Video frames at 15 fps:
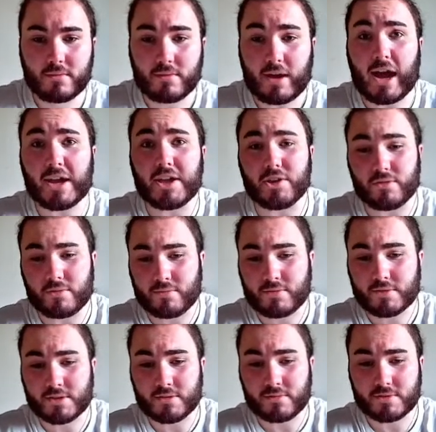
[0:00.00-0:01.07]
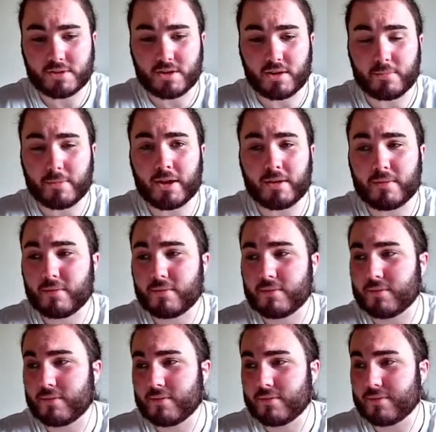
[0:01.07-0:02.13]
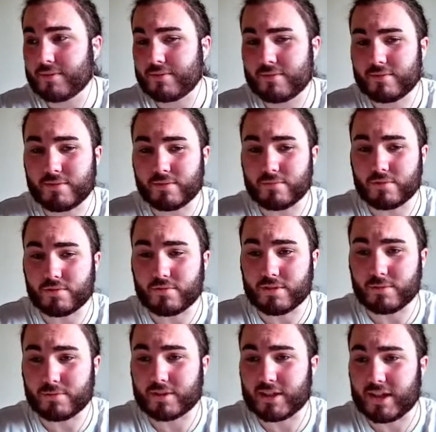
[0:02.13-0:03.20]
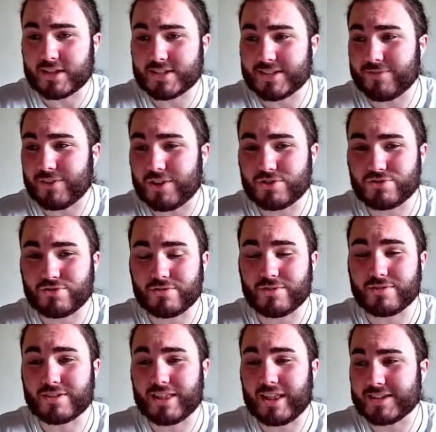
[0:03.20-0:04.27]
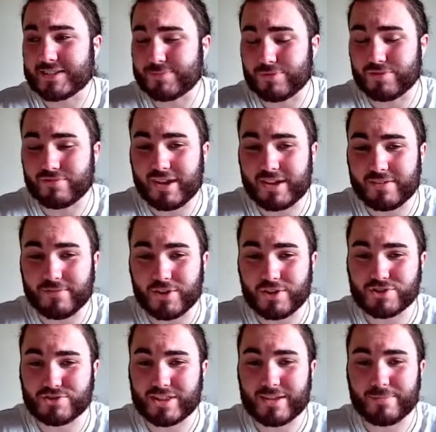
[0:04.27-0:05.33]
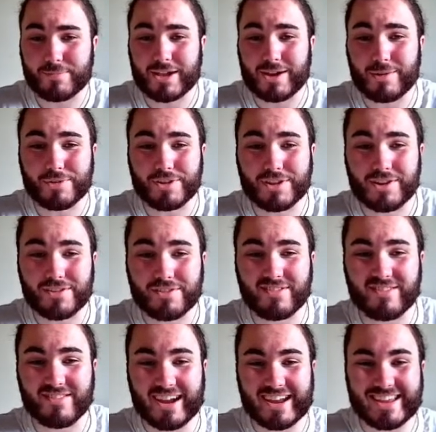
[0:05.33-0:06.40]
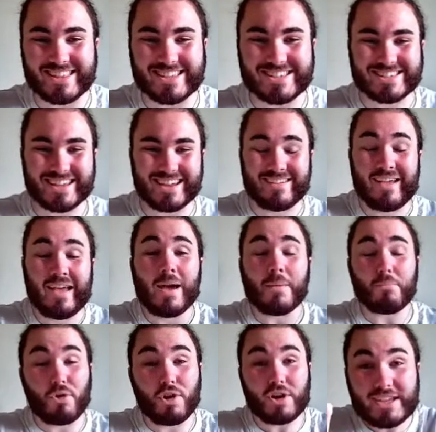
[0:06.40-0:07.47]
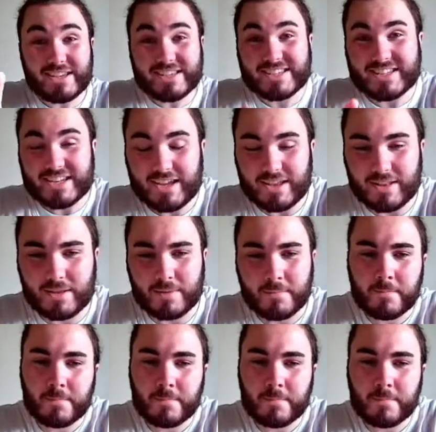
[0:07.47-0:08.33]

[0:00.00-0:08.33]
Ayew. Sorry, mate. You were class in virtual, not class, but great in virtual FPL, but you're not great in this game. But he's still